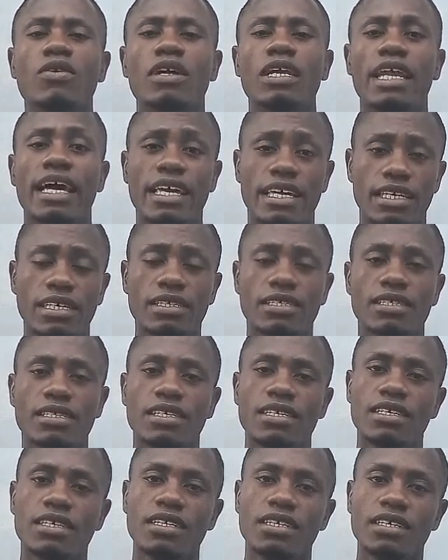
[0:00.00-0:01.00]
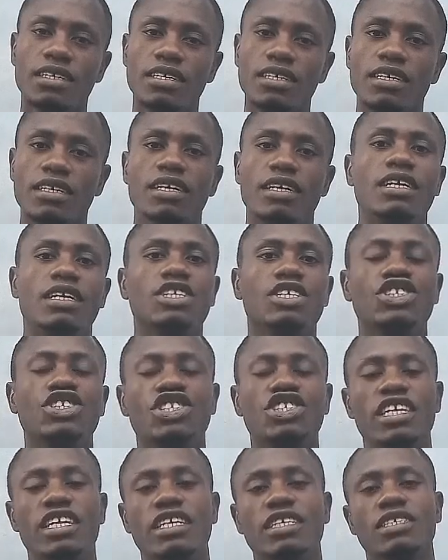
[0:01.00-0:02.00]
like it,
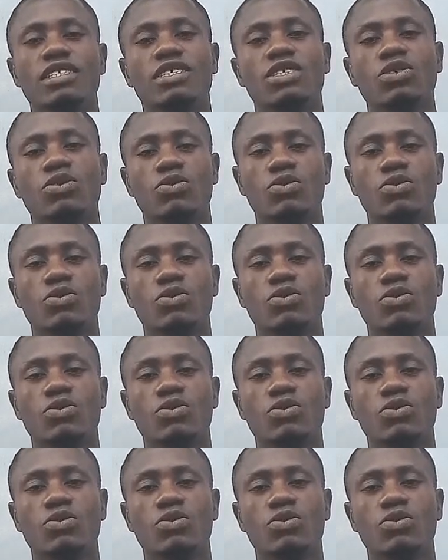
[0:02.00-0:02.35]
share it.